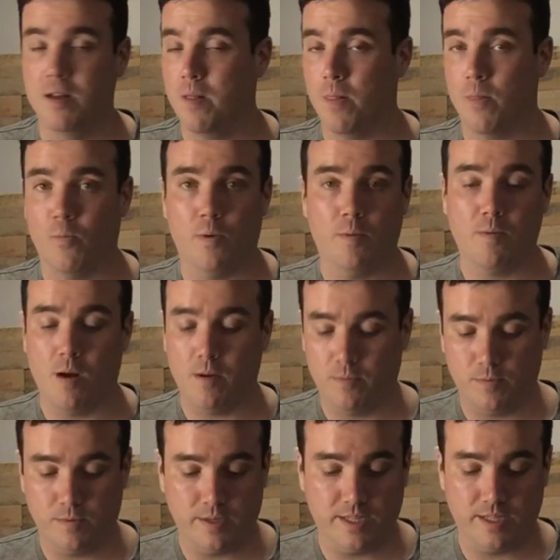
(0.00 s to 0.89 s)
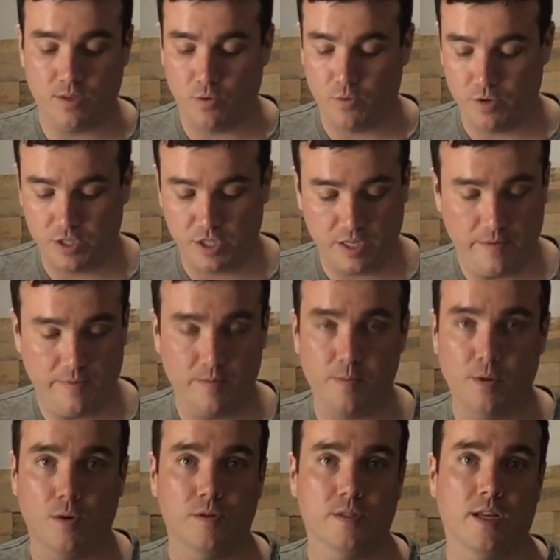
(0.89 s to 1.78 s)
We probably stole the sheet from a
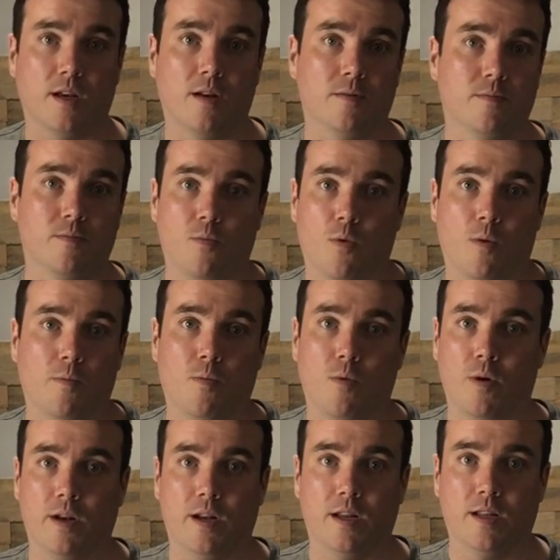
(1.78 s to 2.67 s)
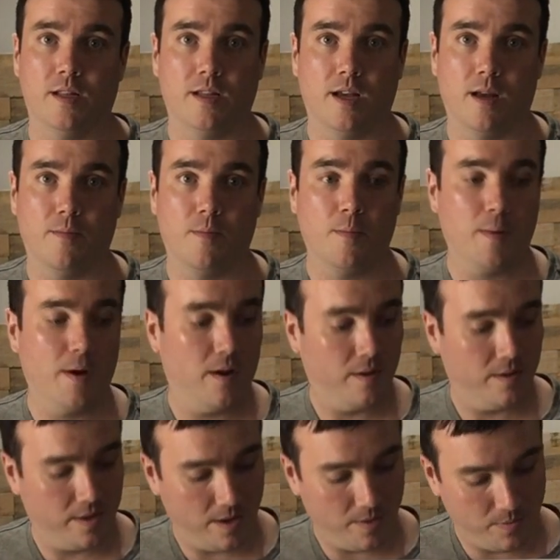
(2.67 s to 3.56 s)
hotel at one point at a time when Meredith
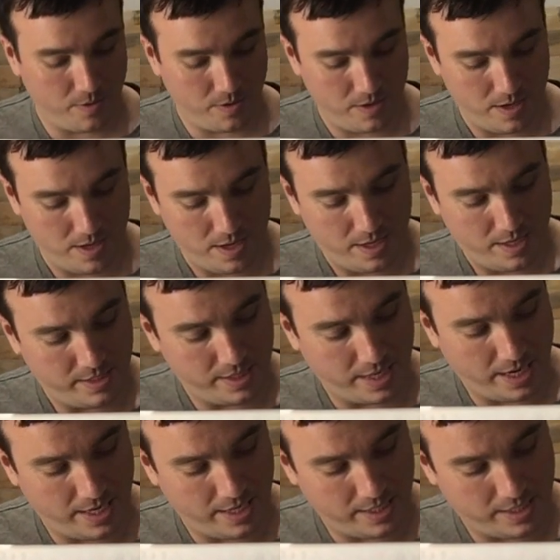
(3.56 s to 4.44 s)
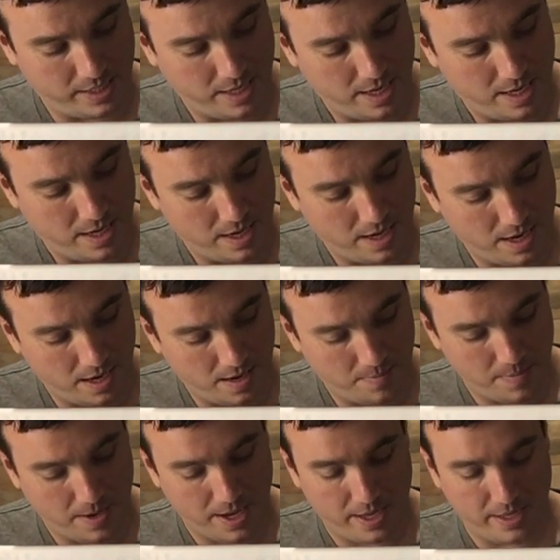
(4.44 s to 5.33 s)
and I were dating.
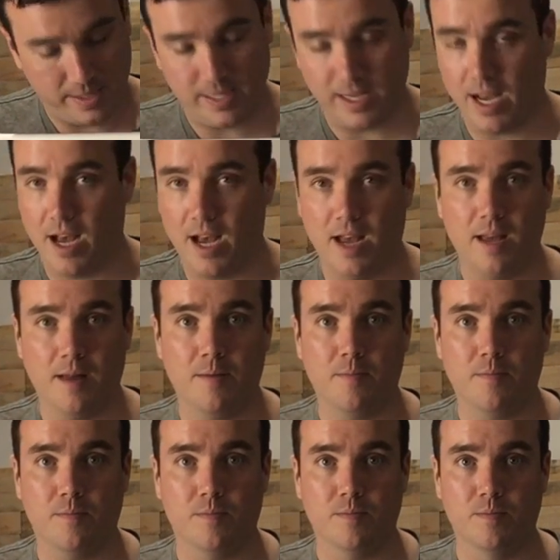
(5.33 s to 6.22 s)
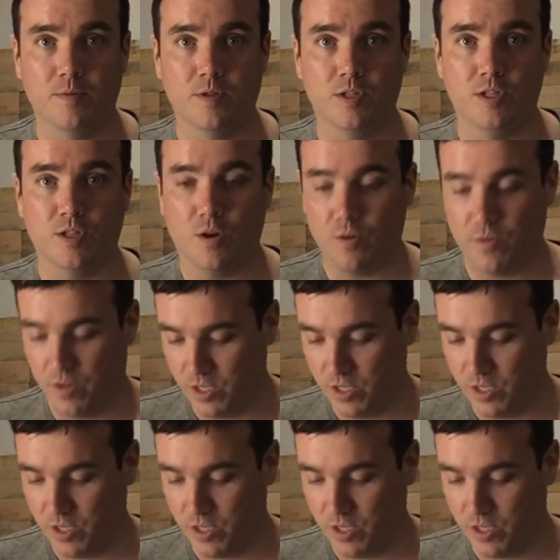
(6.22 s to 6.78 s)
And I sewed the